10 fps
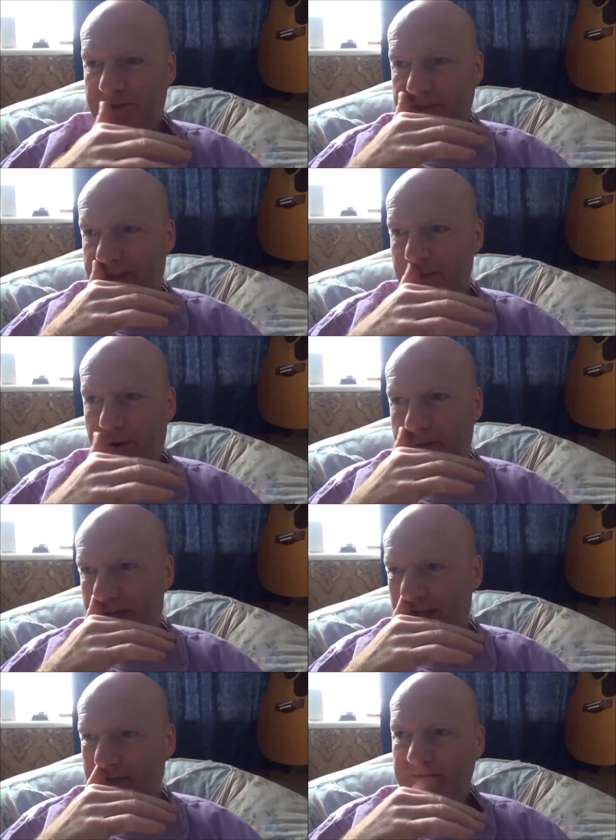see
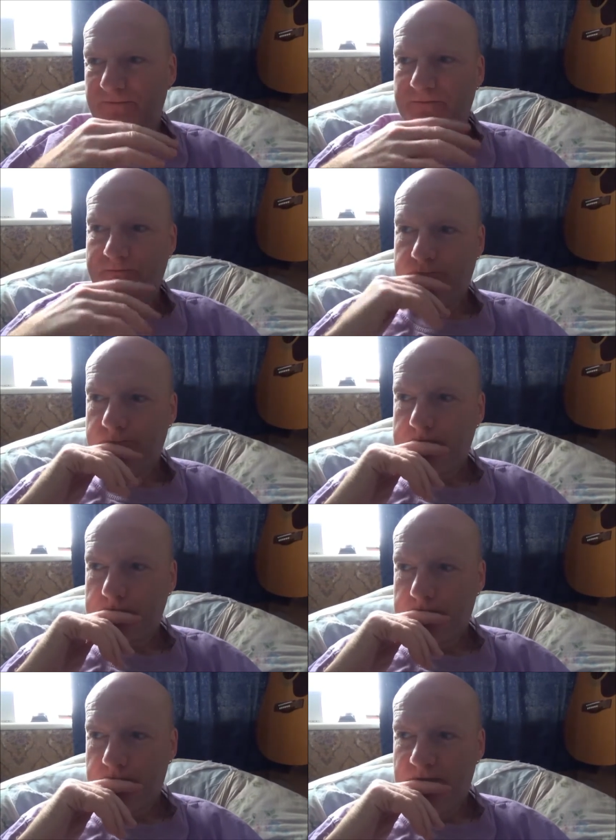about that.
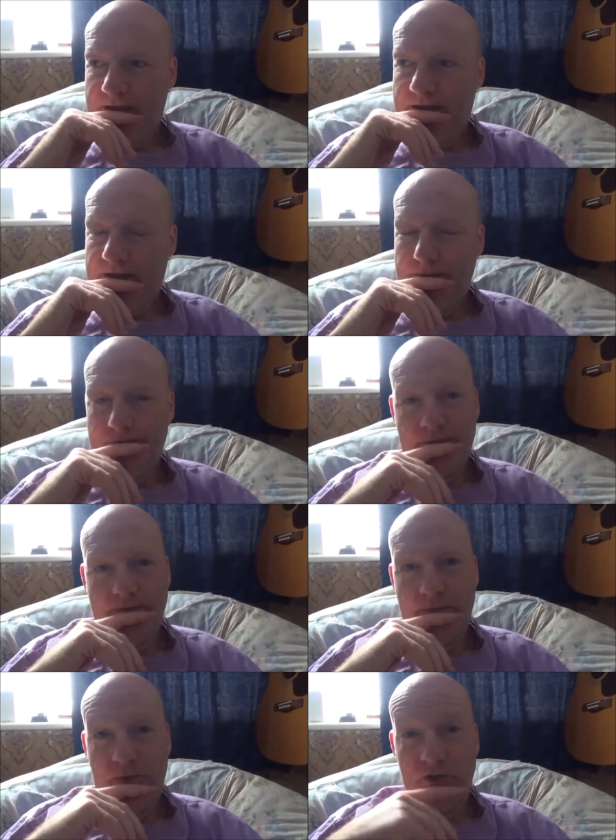Um,
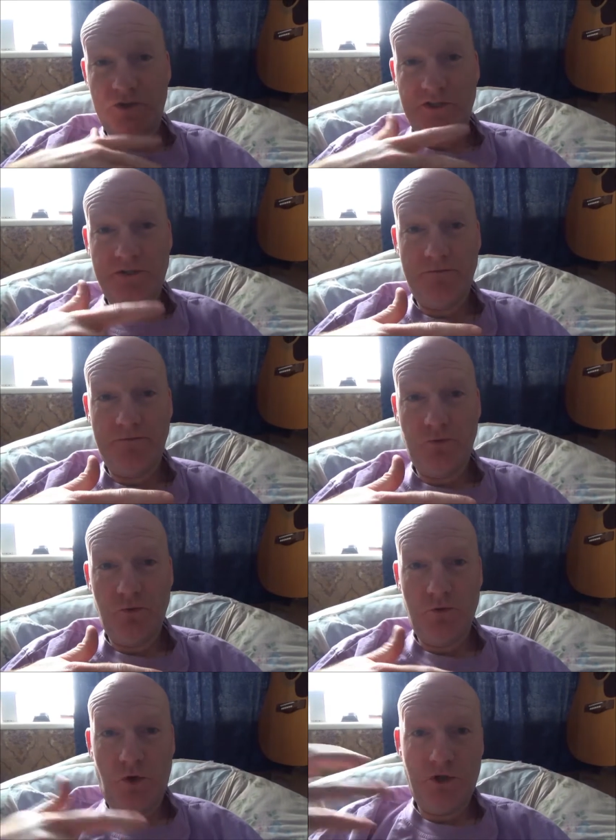the person
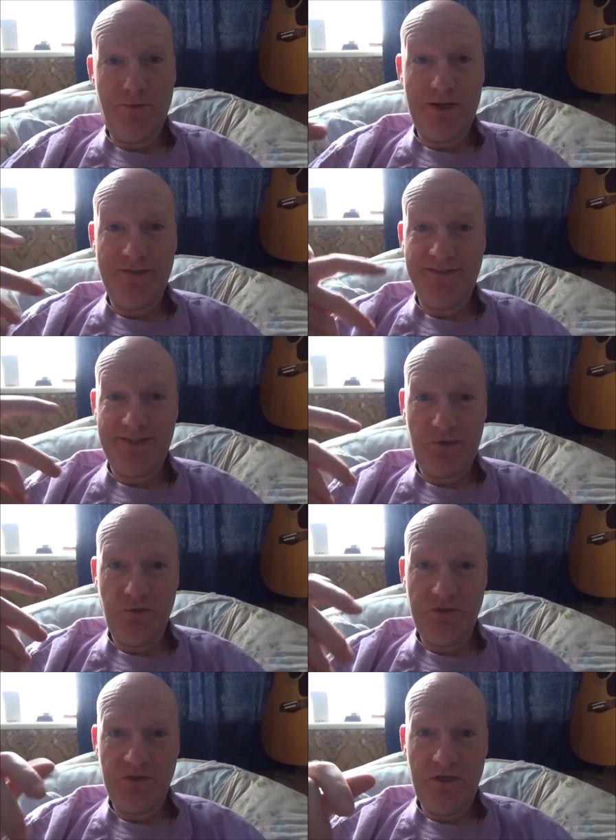who occupied this
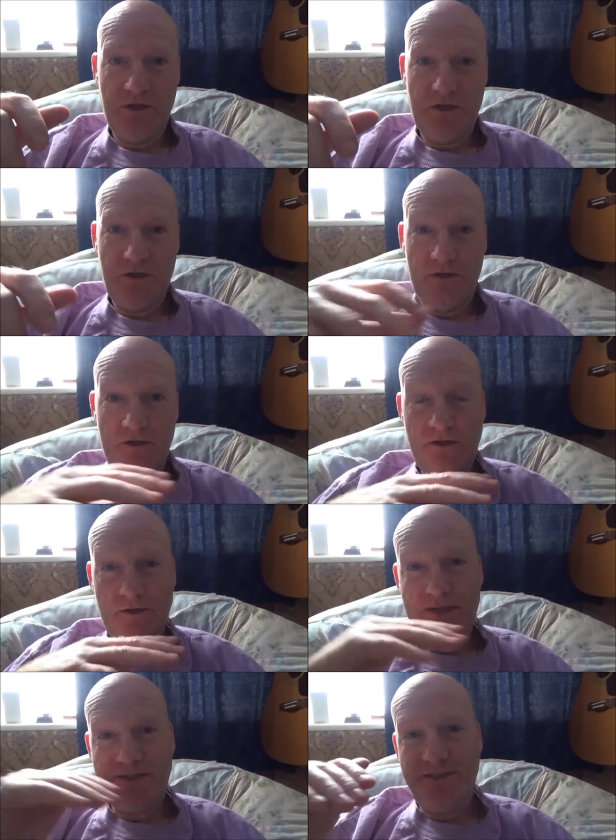house
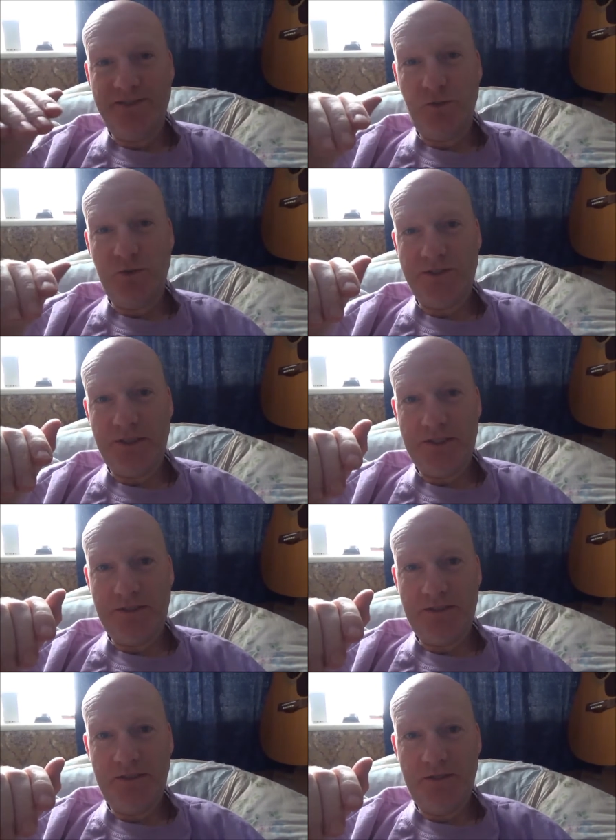committed
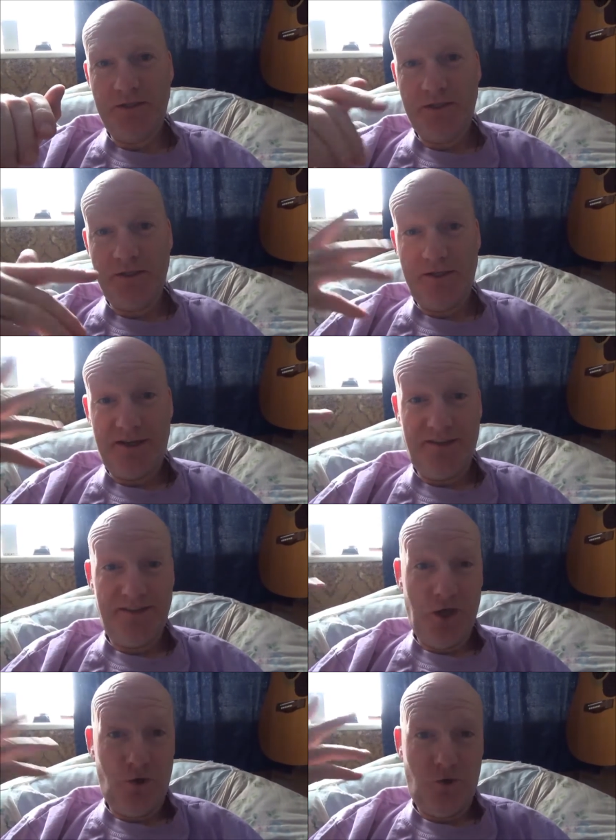suicide,
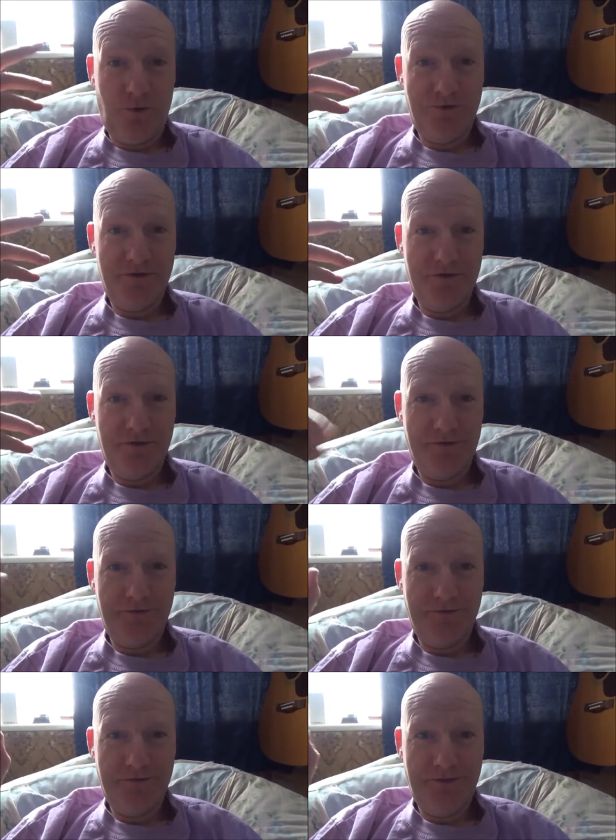and the orbs.
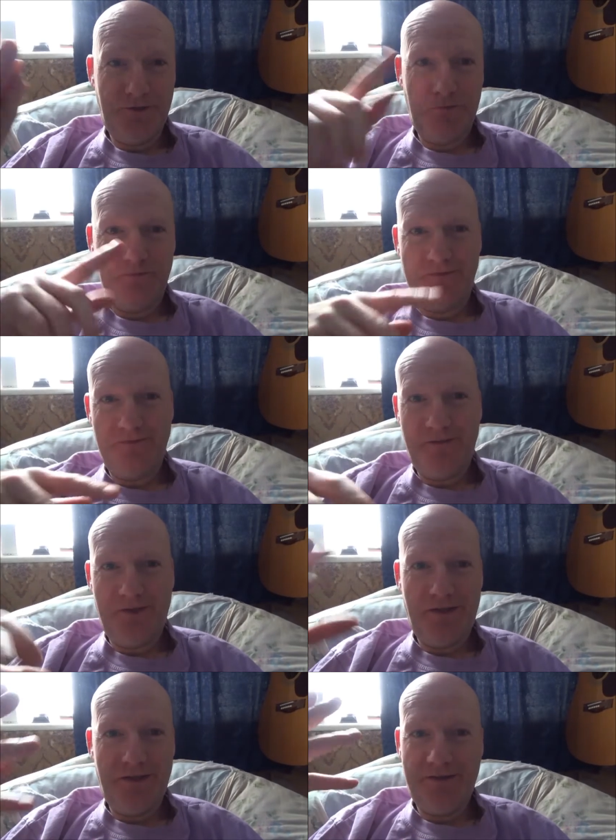You know,
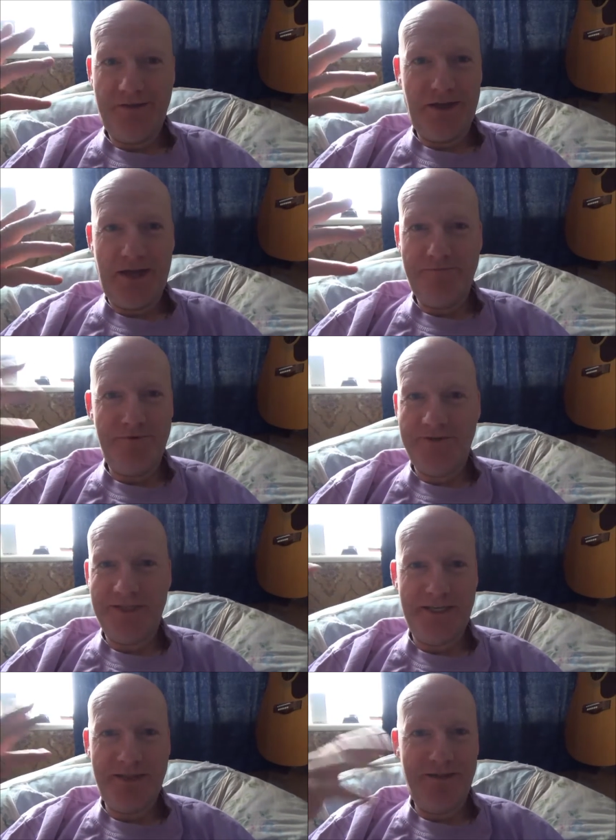I'm
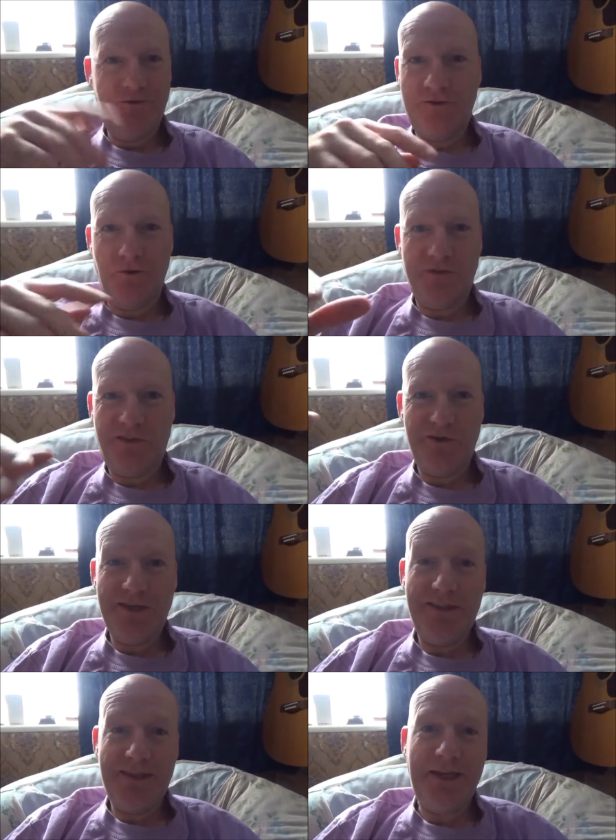just thinking these those
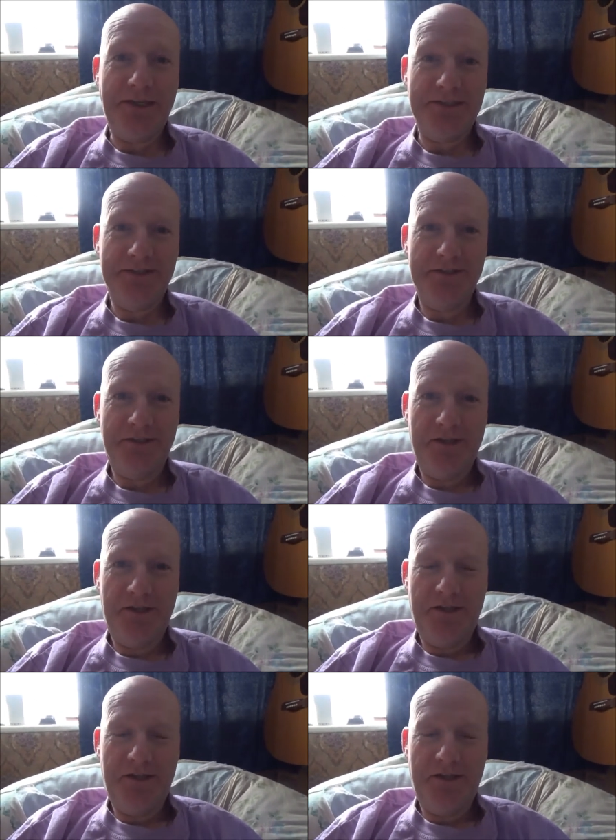three things.